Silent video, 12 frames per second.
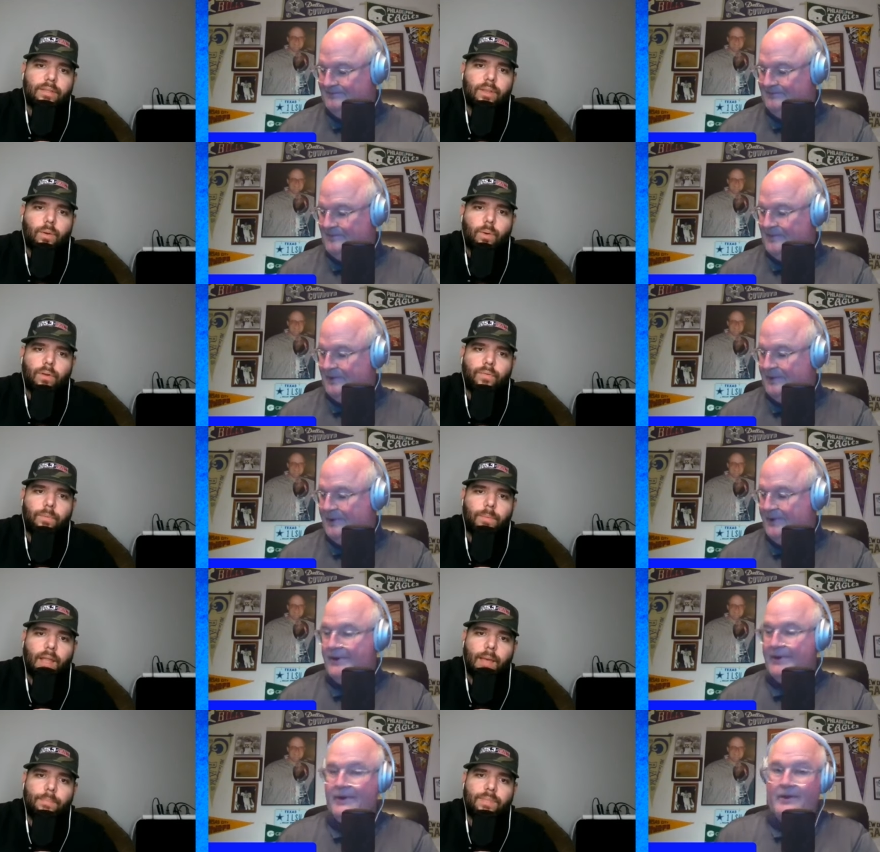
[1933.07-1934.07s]
Speaker 1: the corner from
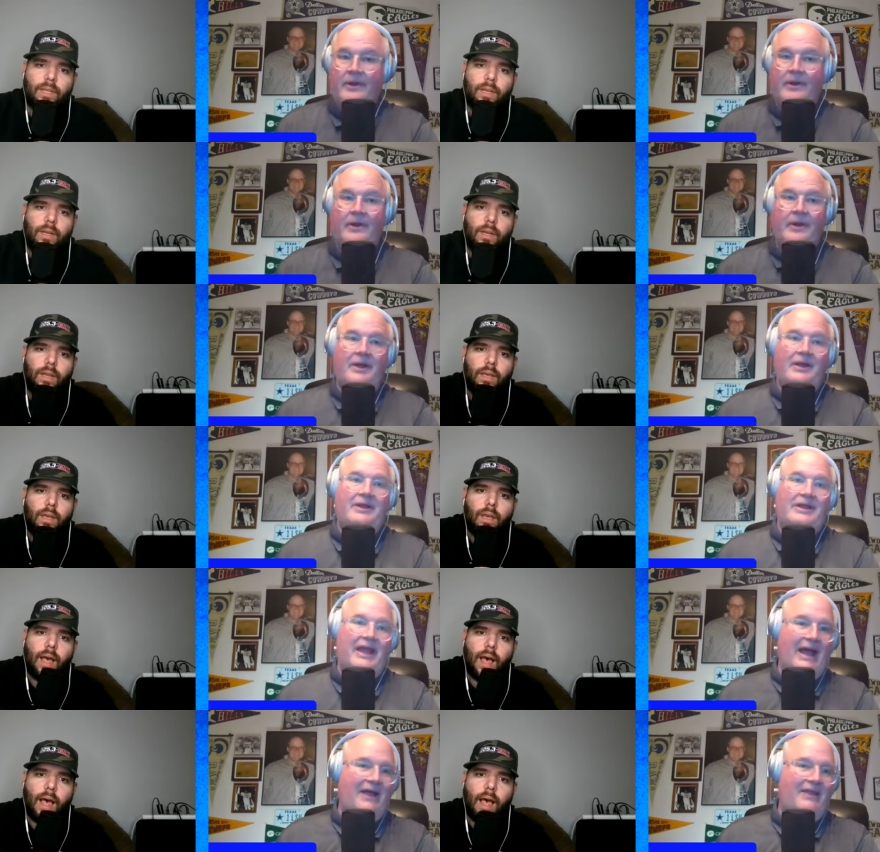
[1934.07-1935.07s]
Clemson.
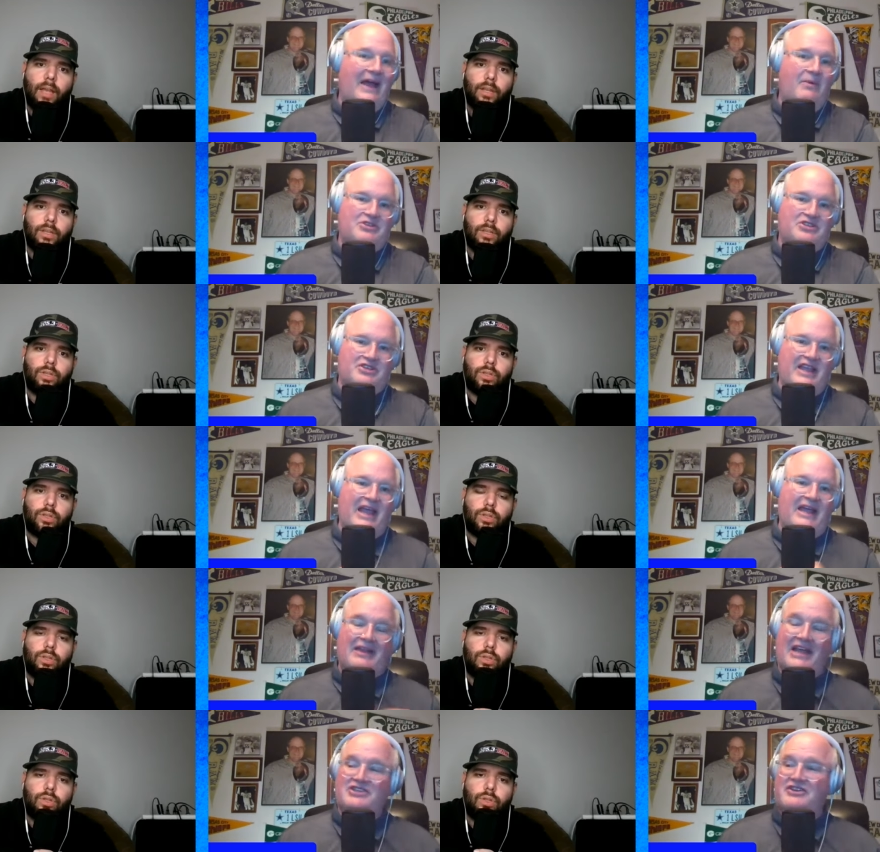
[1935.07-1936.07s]
Yeah, uh, that
Speaker 2: was a, that,
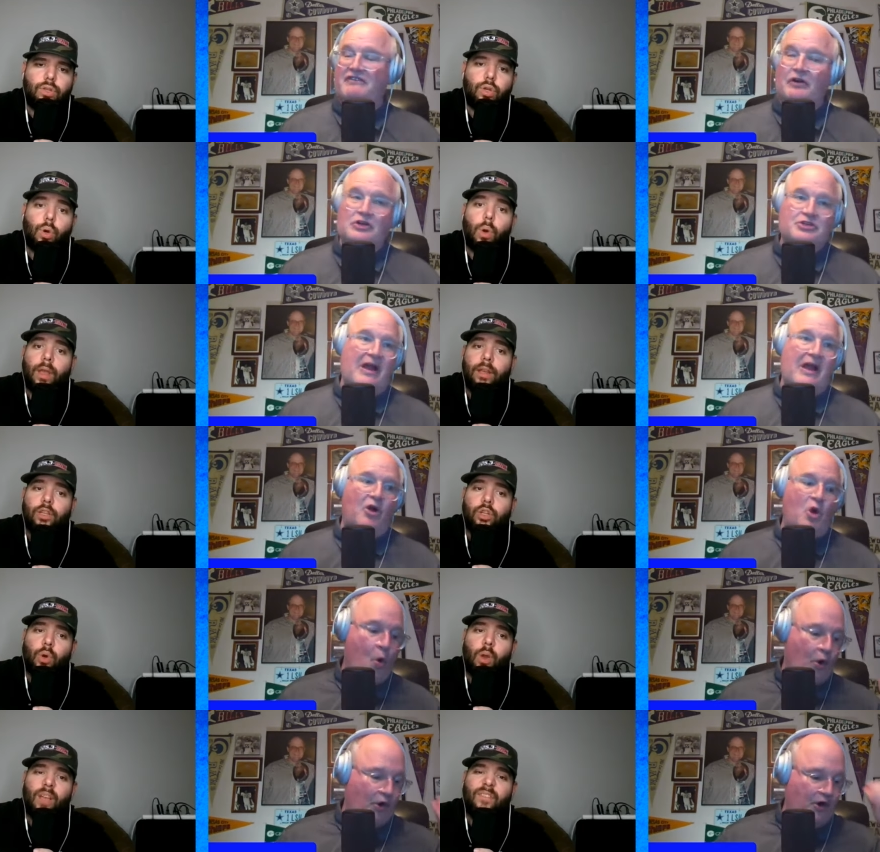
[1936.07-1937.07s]
and that's a first Troy
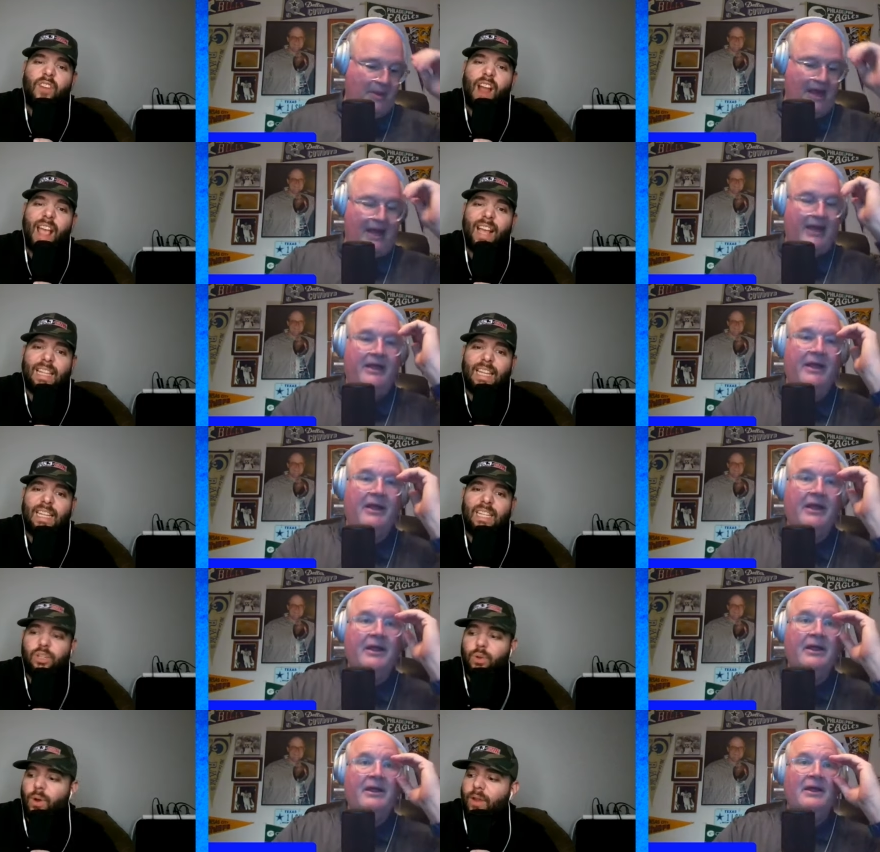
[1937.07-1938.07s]
Troy Franklin.
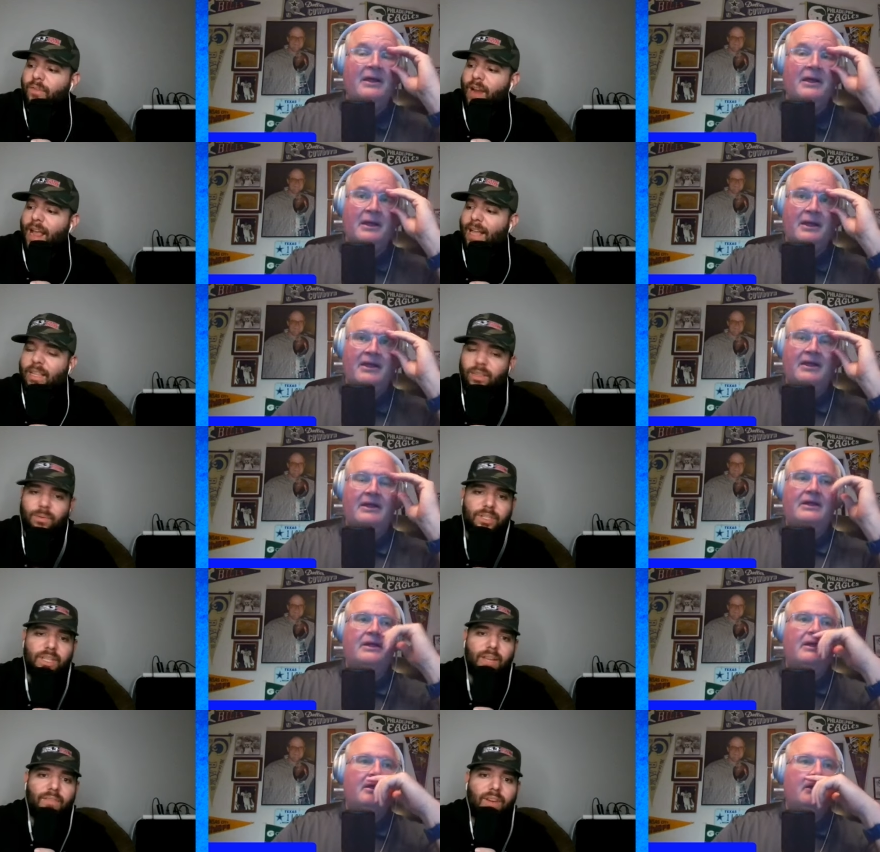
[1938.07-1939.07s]
Speaker 1: Troy Franklin, the
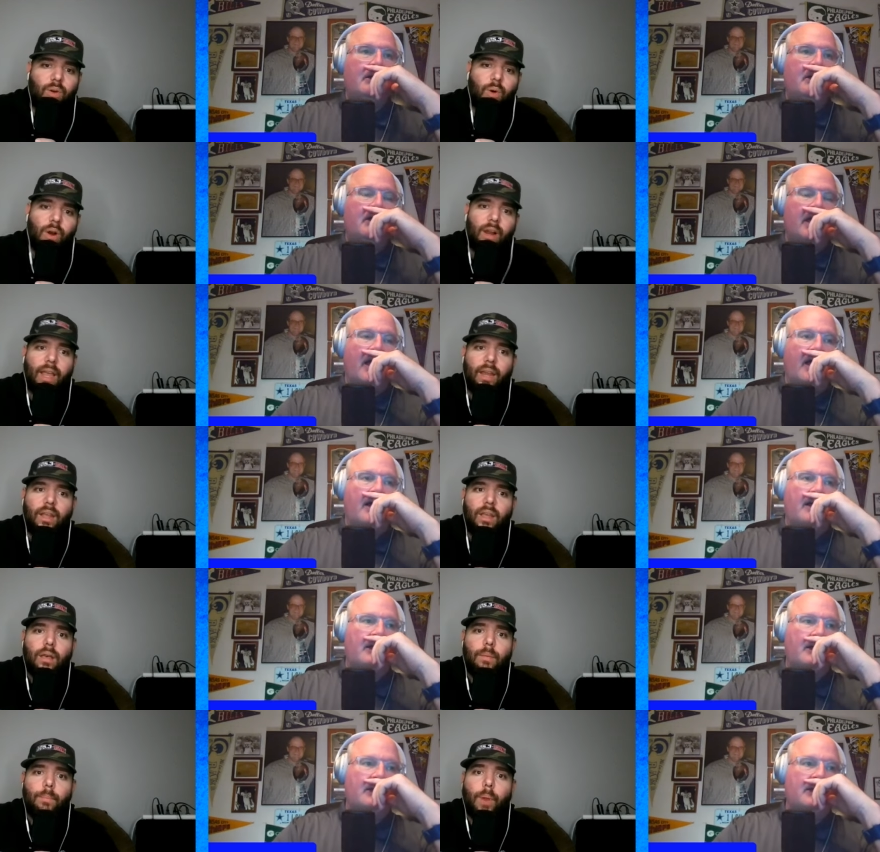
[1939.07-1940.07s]
receiver at Oregon. Yeah.
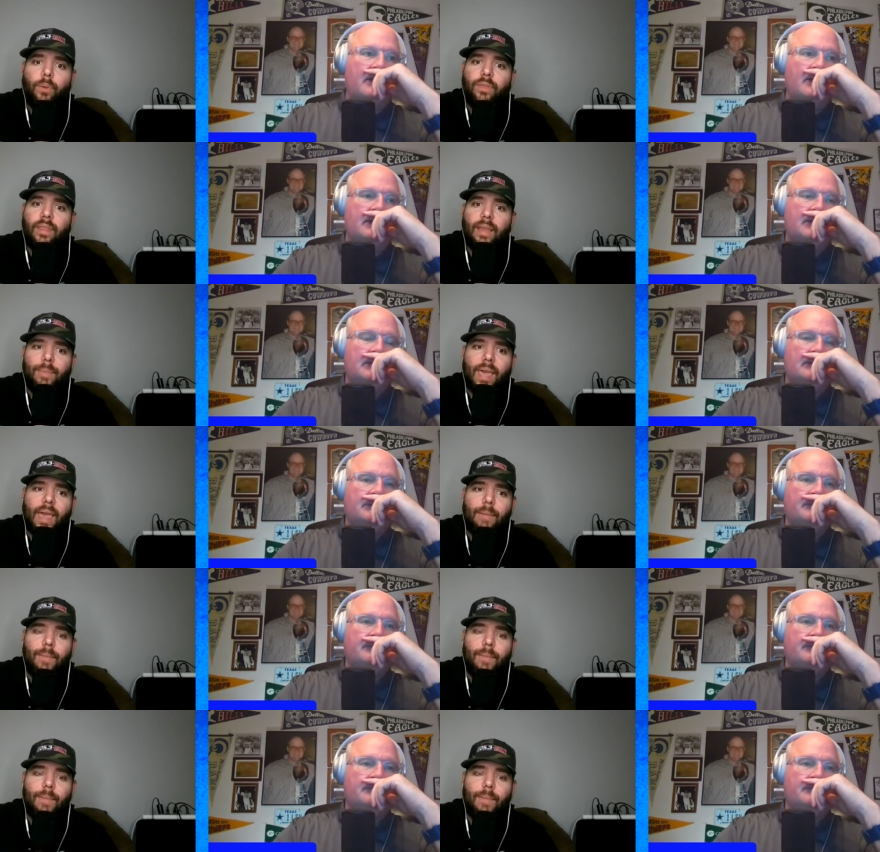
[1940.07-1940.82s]
Both of them came